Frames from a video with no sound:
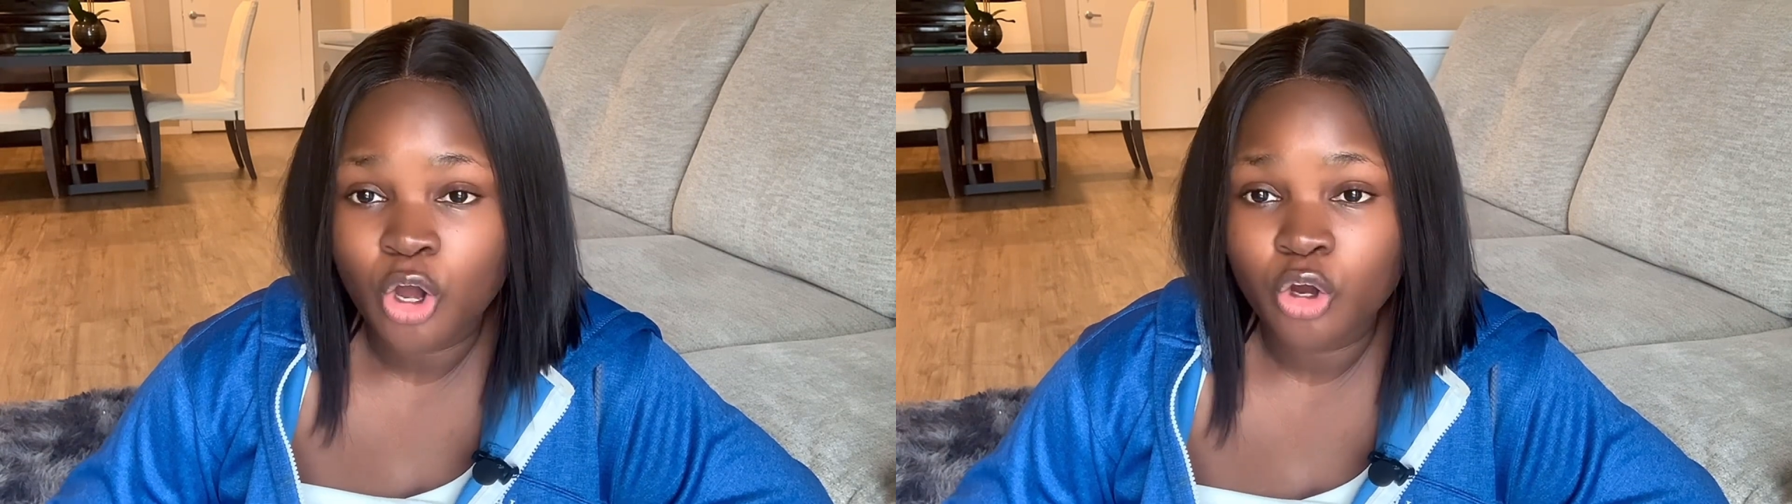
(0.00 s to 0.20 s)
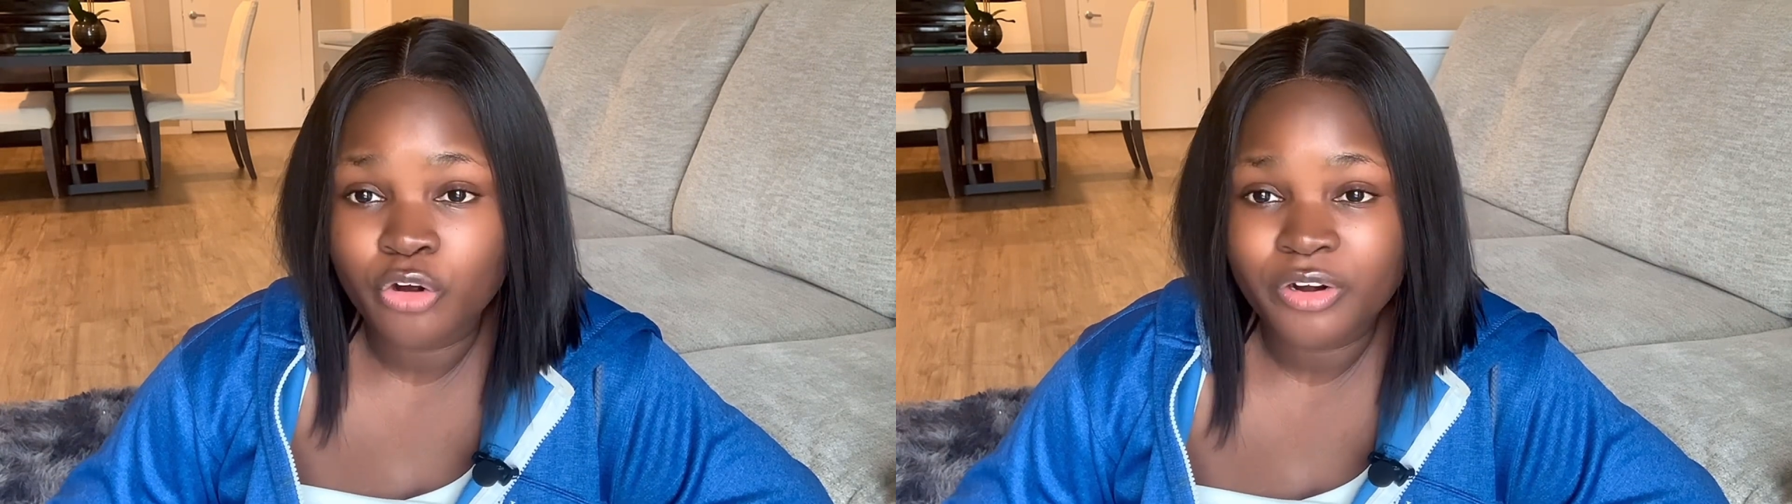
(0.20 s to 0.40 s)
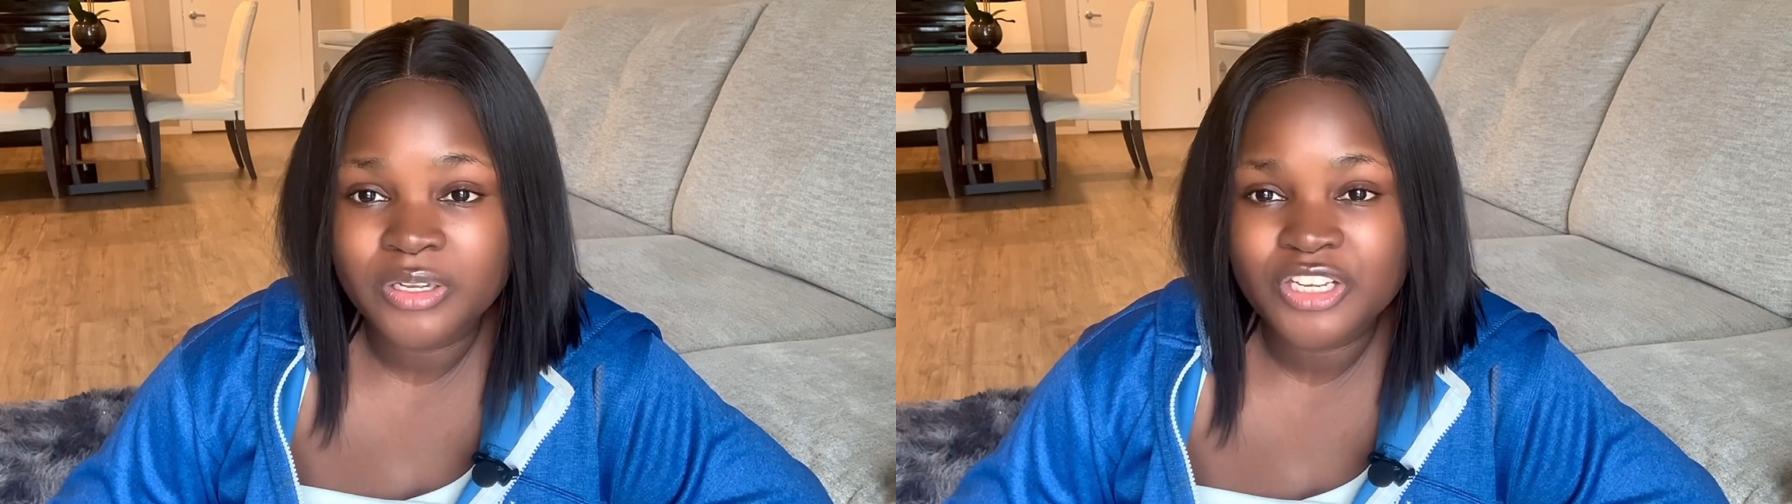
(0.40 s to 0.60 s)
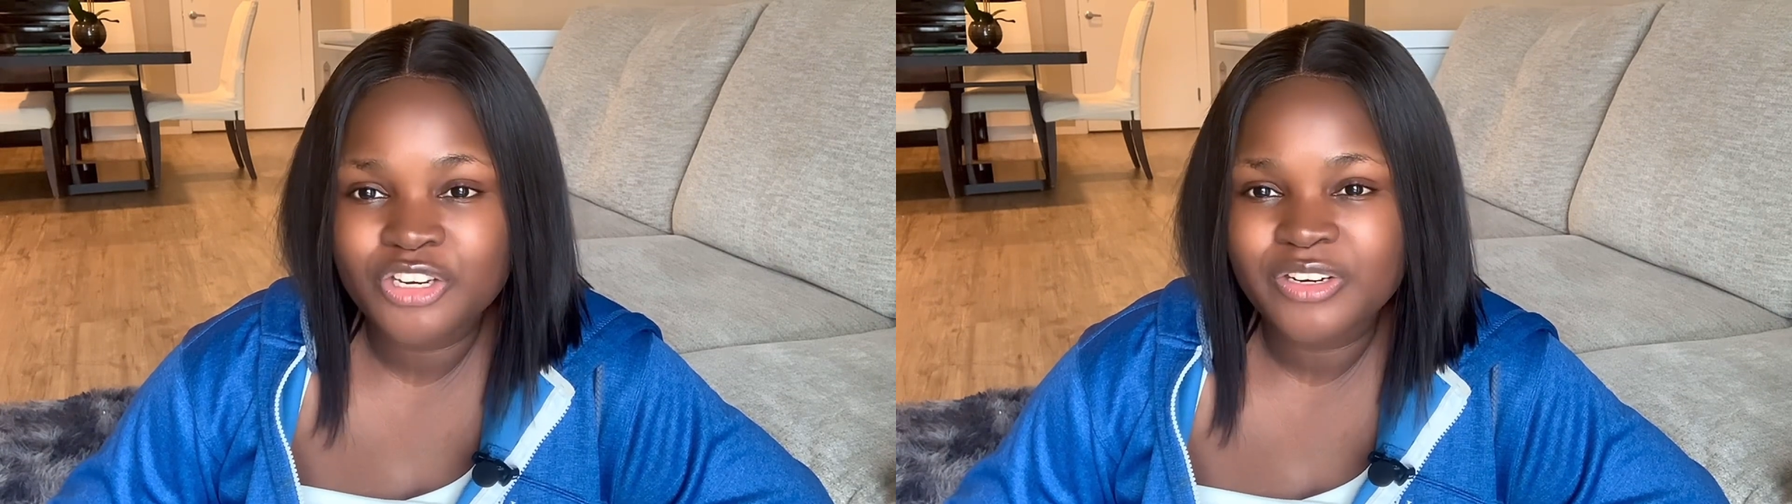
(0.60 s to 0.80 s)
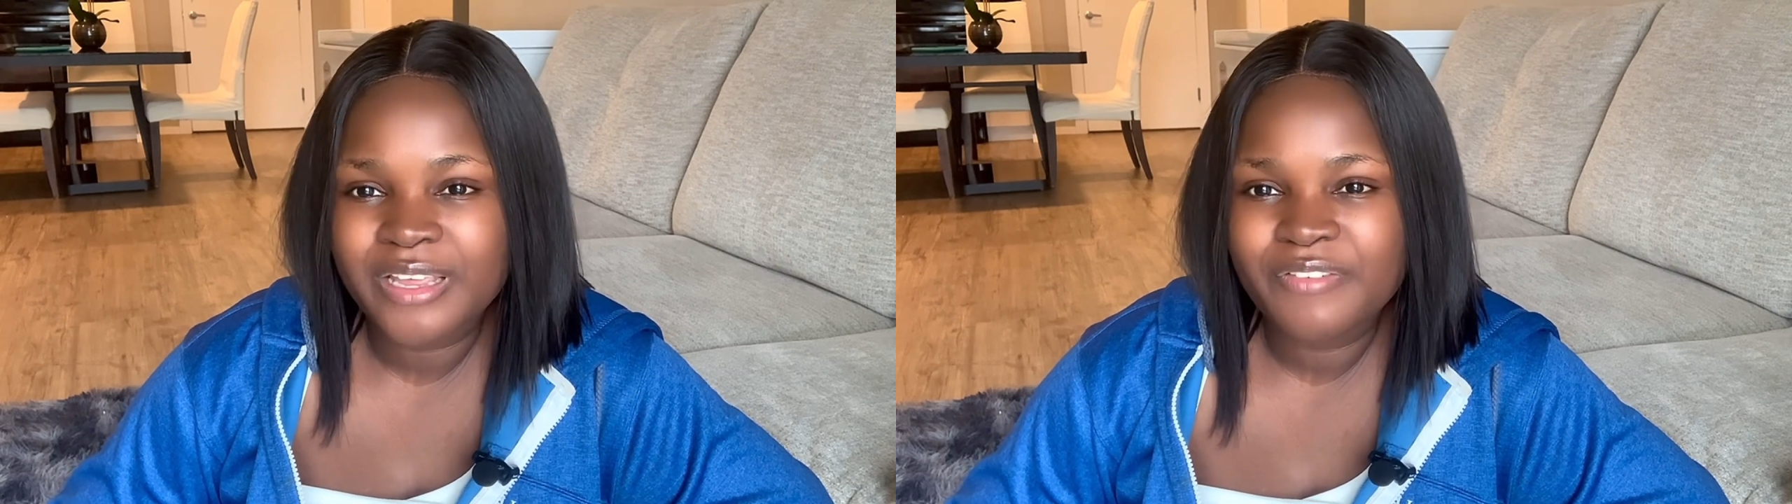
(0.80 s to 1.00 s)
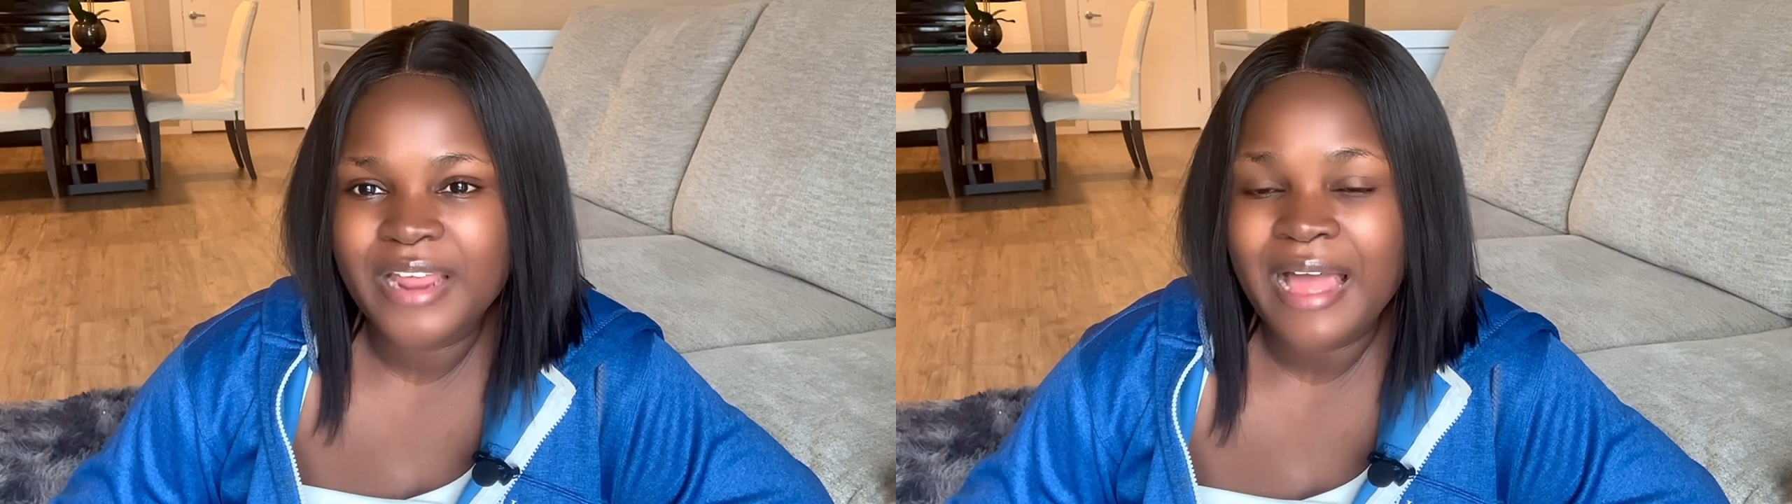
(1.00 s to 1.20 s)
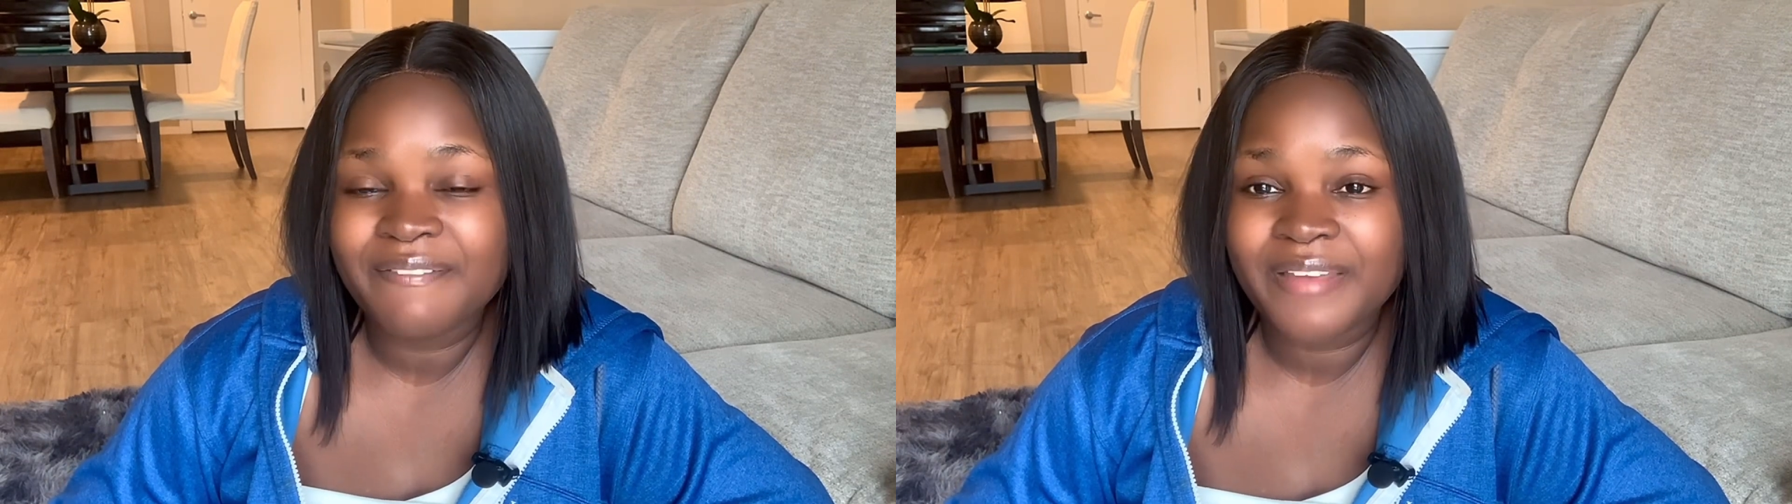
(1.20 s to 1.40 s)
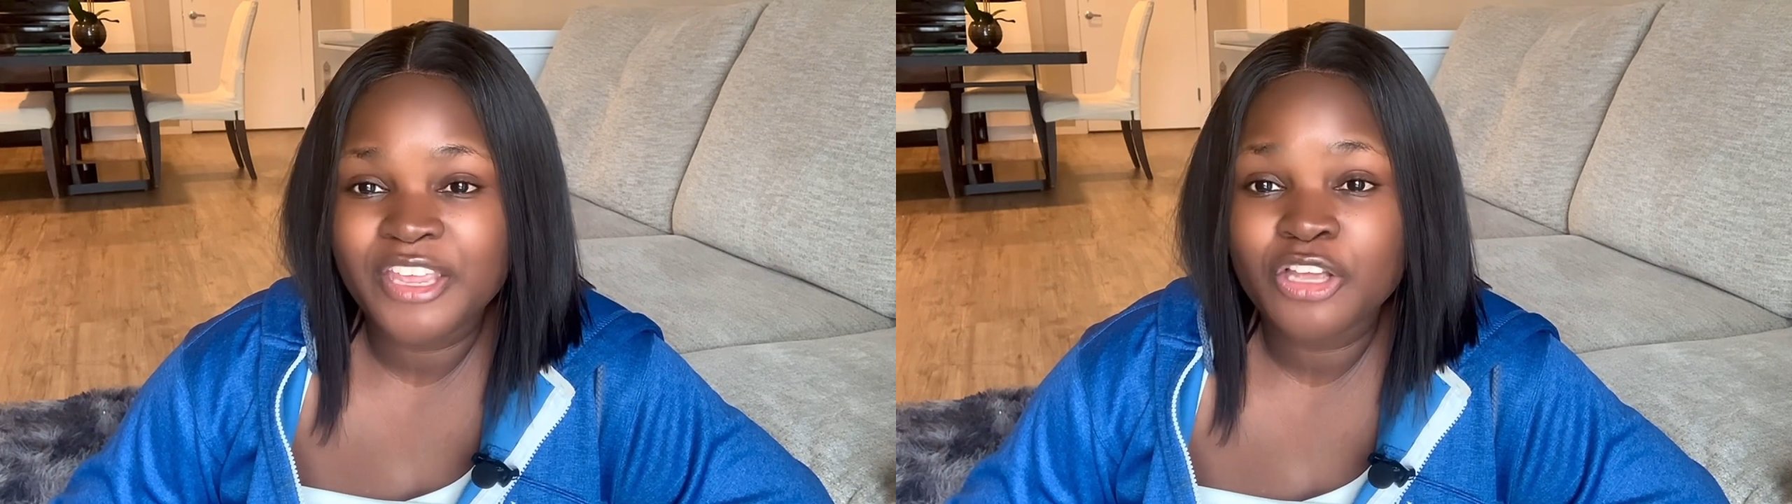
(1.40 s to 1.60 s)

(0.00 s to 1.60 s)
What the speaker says: or you don't even have,